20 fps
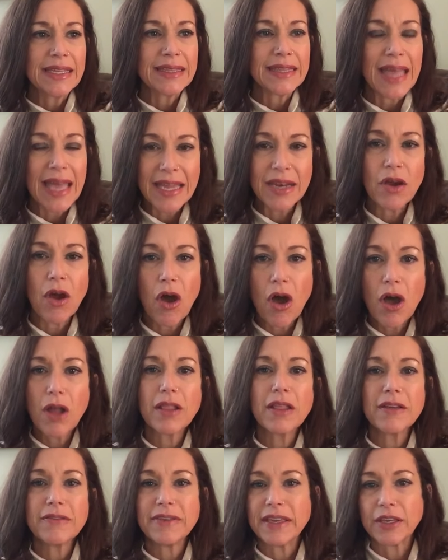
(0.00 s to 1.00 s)
Let
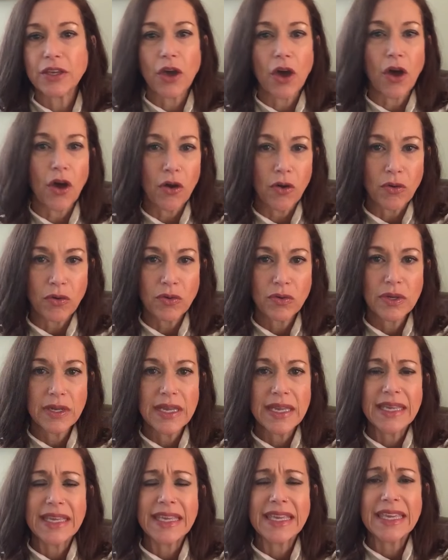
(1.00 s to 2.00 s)
all of it go.
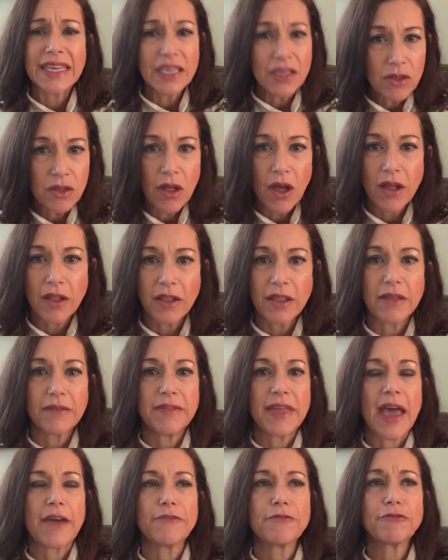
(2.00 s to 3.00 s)
Heal all of
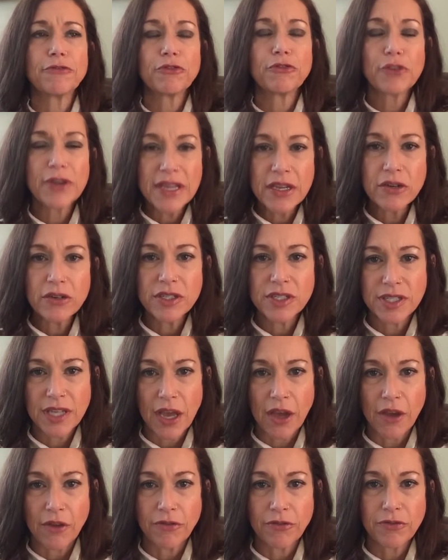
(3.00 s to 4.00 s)
that. Free
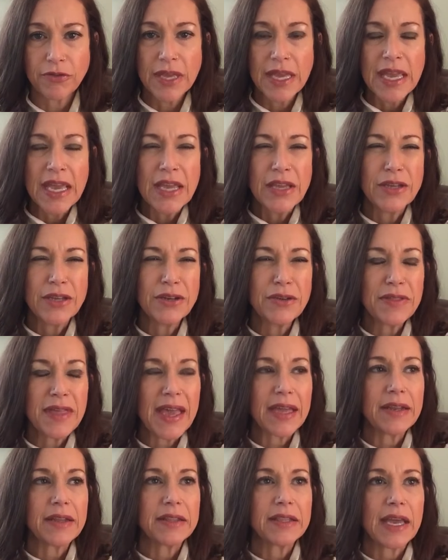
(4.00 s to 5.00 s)
yourself. You know
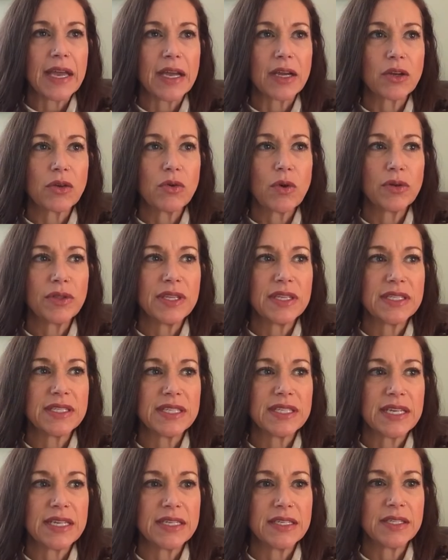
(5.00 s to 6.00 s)
that, that quote that
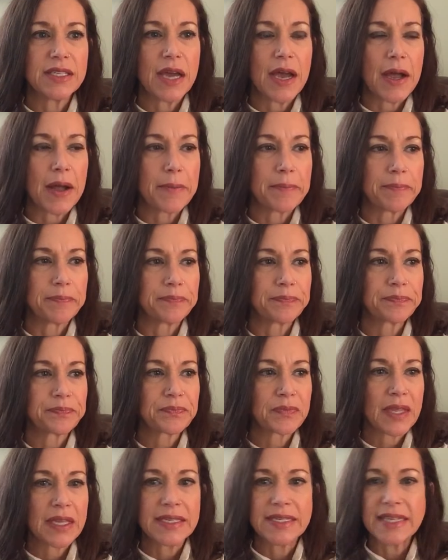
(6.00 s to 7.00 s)
says, um,
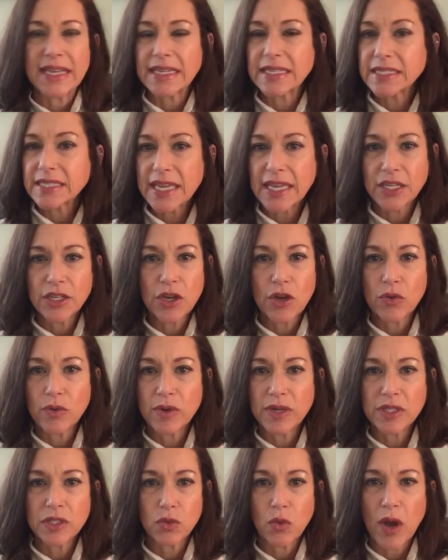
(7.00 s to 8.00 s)
dance like no
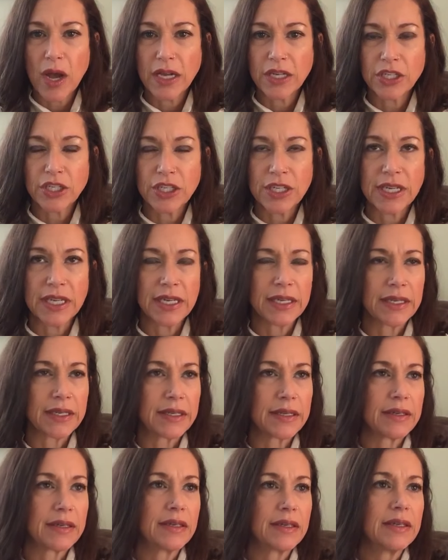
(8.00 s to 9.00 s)
one's
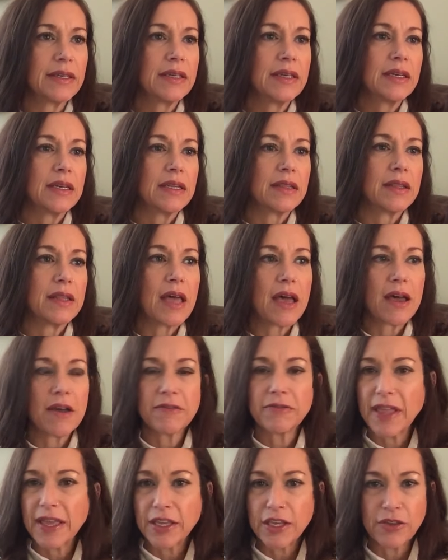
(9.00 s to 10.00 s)
watching,
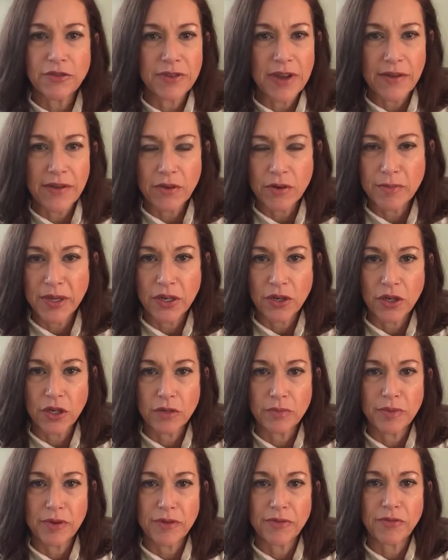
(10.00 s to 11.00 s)
love like you've never been
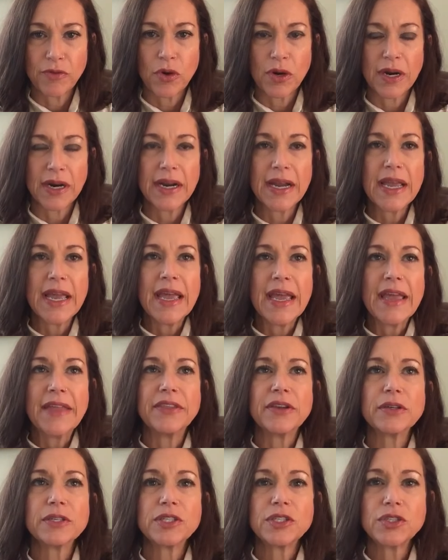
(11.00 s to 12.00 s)
hurt before.
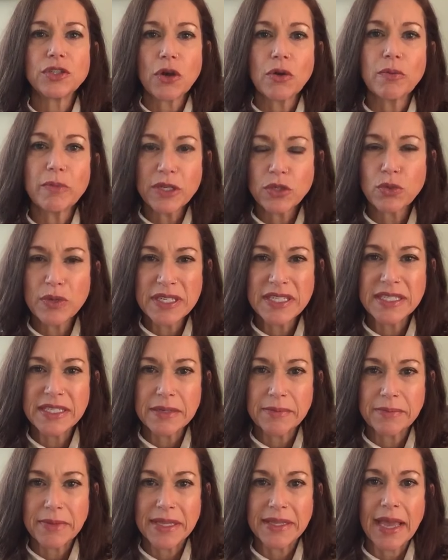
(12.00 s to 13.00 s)
There's so much
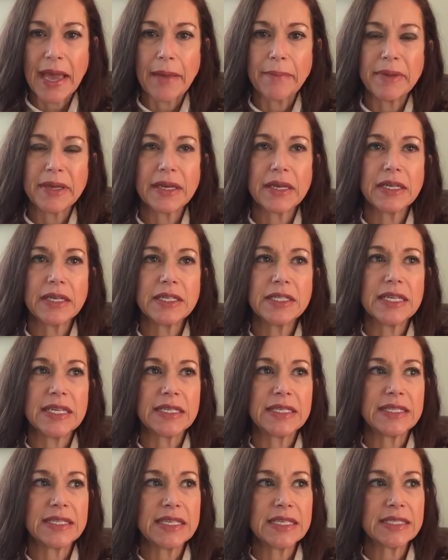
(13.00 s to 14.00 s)
wisdom in that because
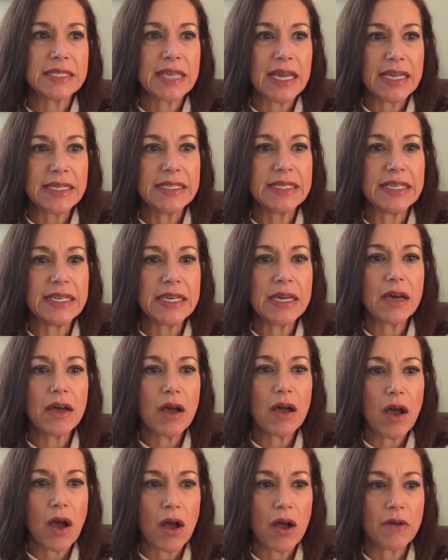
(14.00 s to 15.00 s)
it's this
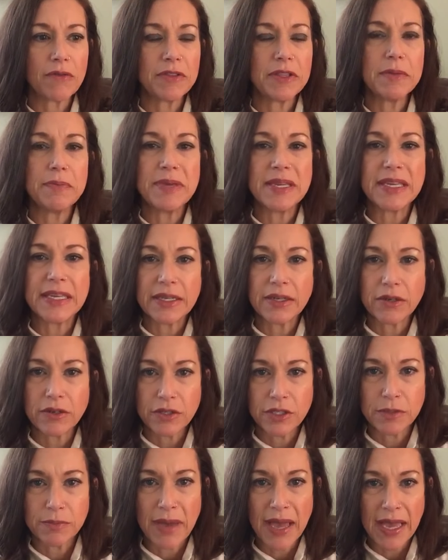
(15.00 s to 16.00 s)
idea of the
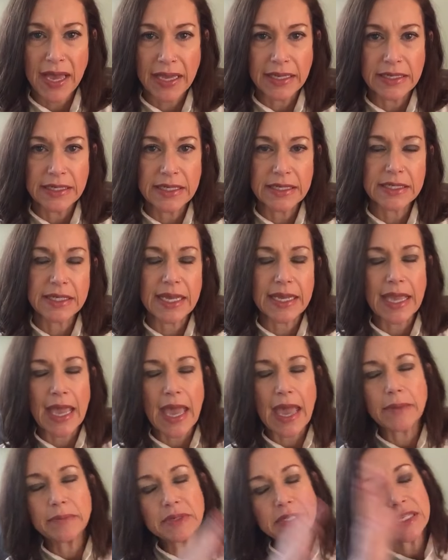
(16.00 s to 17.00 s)
beginner's mind. It's like
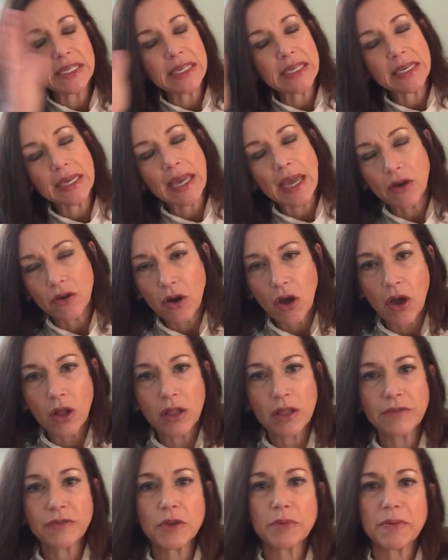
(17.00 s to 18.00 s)
emptying out
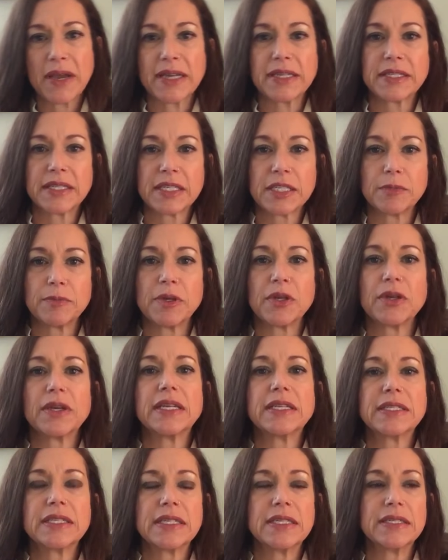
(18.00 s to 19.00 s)
all of your past
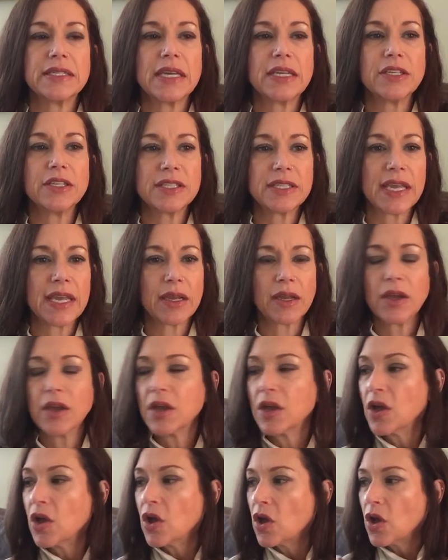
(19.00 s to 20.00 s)
experiences and saying,
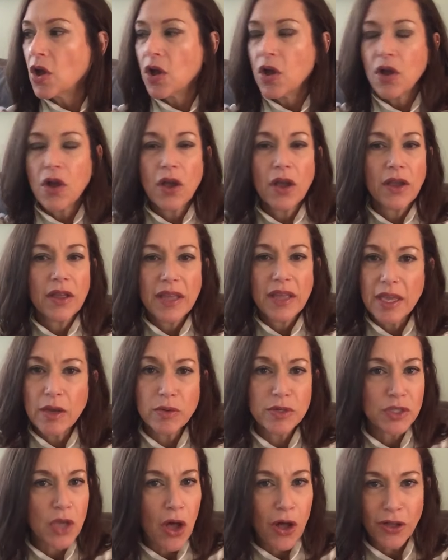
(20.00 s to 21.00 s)
it
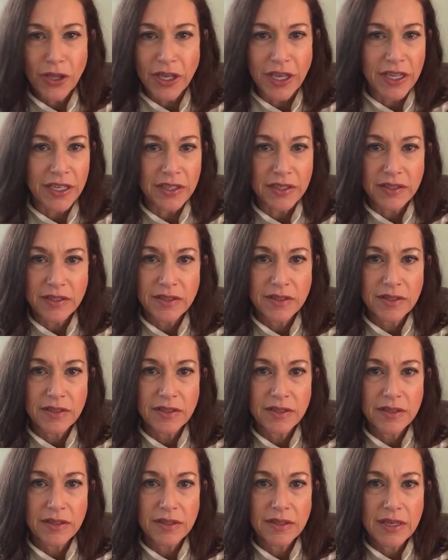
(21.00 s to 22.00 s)
was all good.
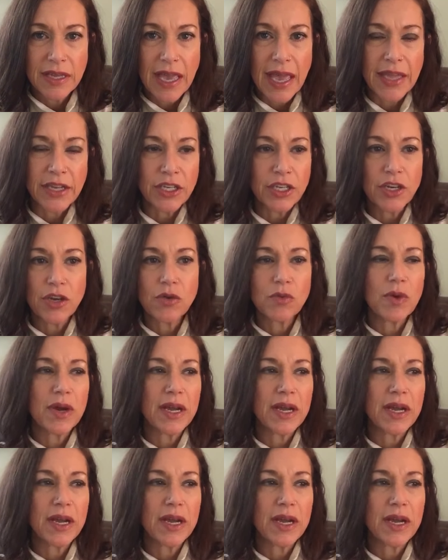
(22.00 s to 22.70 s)
And you know